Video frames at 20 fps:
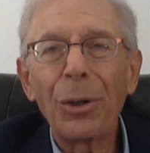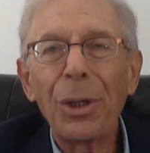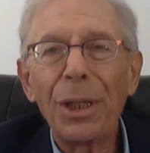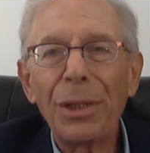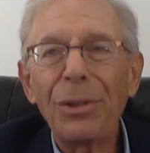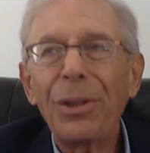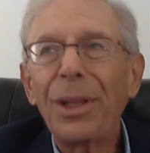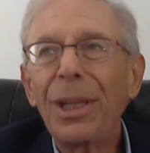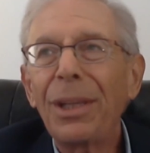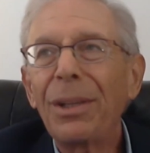
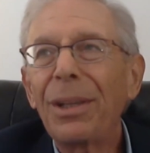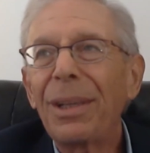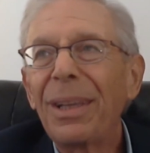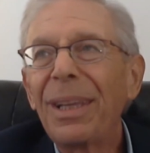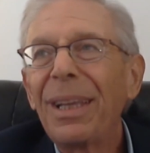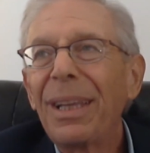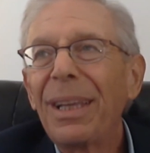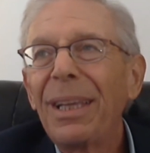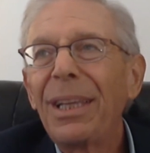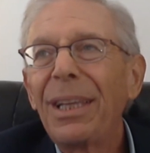know
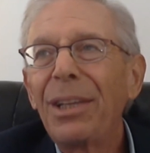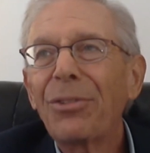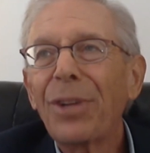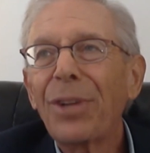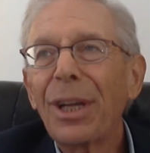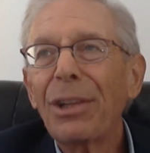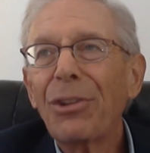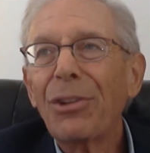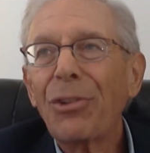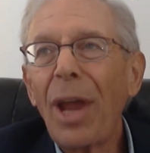He's
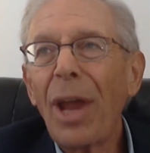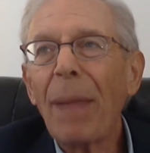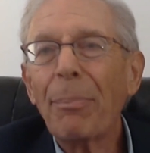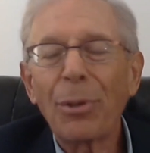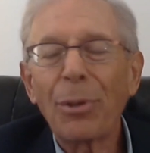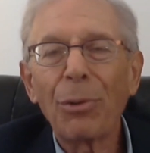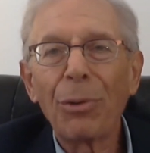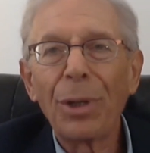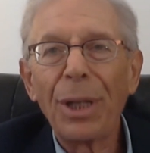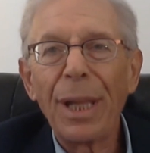got a
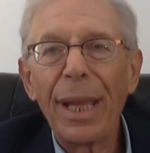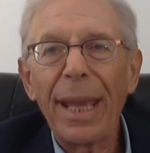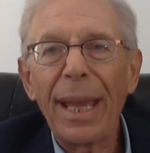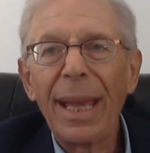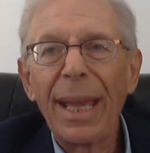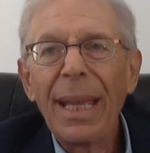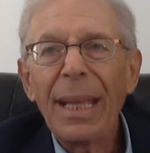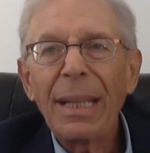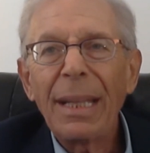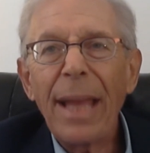chapter in
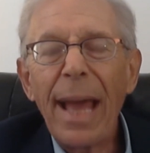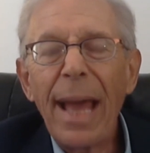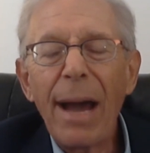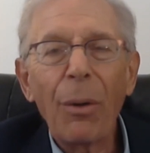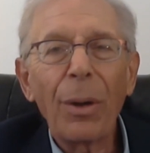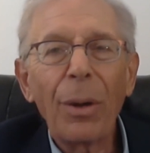there. Now,